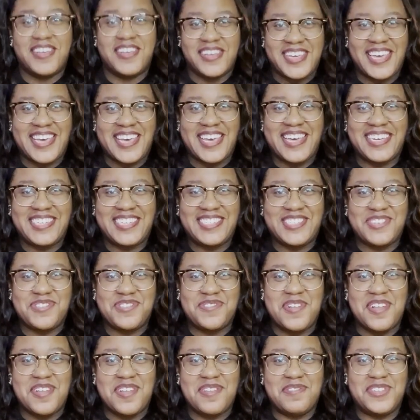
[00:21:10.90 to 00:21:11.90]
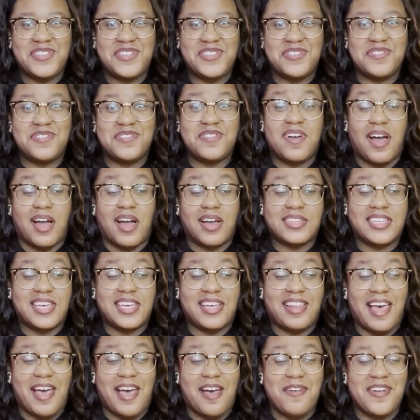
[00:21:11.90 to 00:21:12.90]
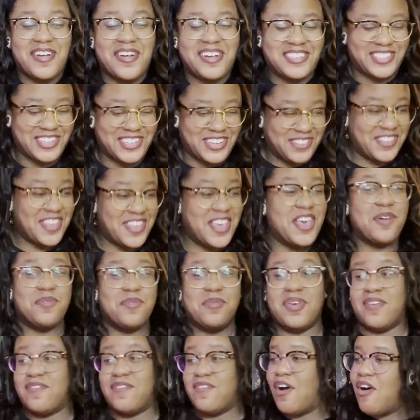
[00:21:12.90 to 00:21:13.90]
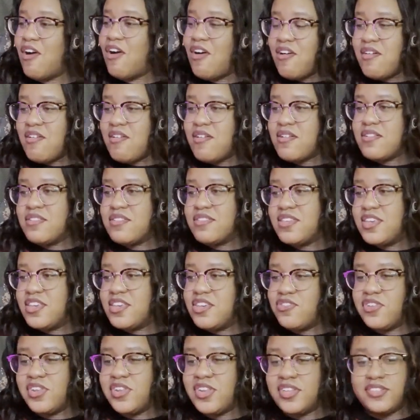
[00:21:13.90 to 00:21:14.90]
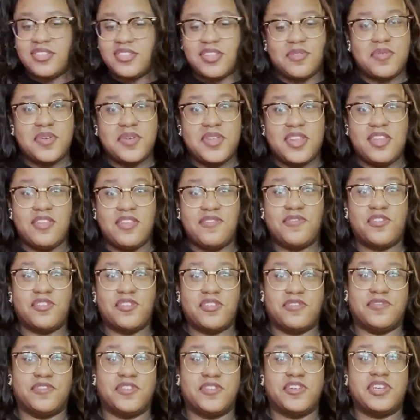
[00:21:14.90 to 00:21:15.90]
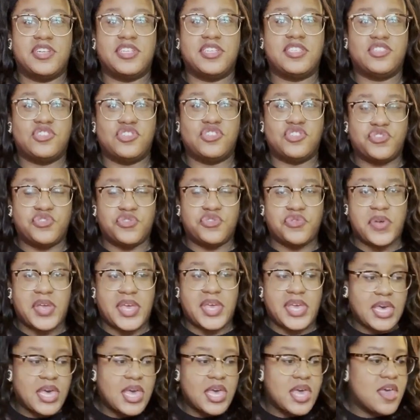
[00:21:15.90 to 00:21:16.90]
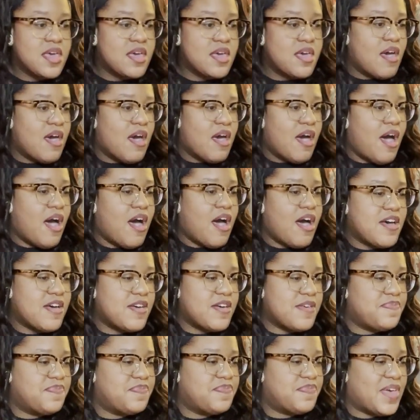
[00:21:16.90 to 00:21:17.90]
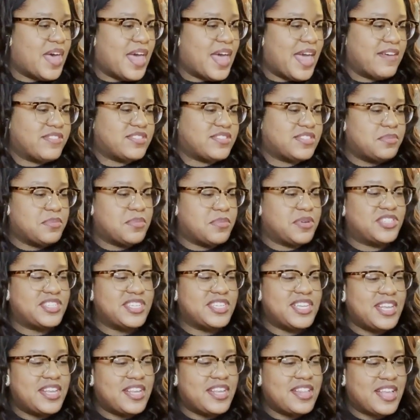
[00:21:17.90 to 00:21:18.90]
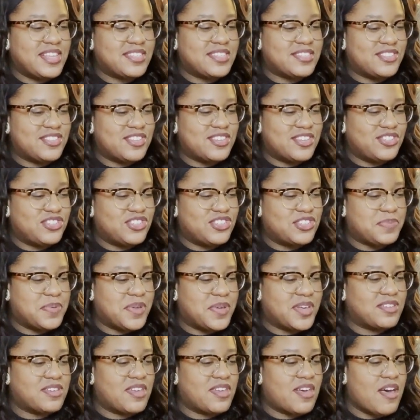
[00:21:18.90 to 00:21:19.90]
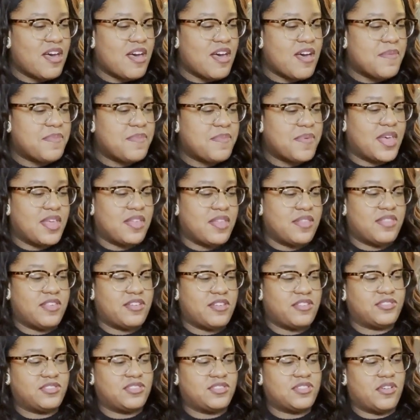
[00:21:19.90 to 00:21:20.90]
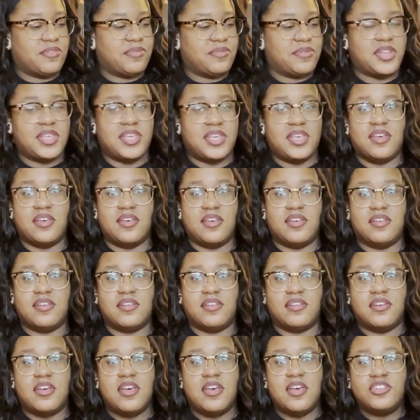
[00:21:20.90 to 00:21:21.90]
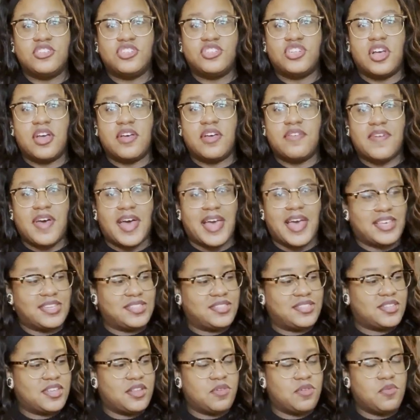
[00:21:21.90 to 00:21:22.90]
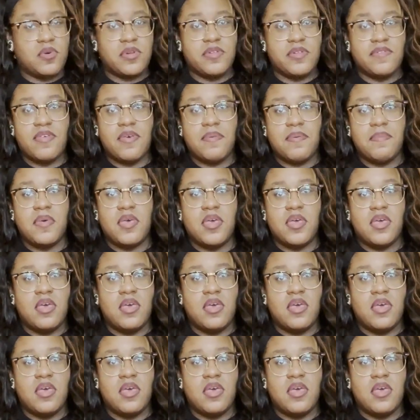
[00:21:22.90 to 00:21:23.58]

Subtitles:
Okay guys, so welcome to cocktail hour. So we have all the ingredients that we need for Vernon's drink. I have some martini glasses that I just picked up, and there's already a chunk of ice in one of them.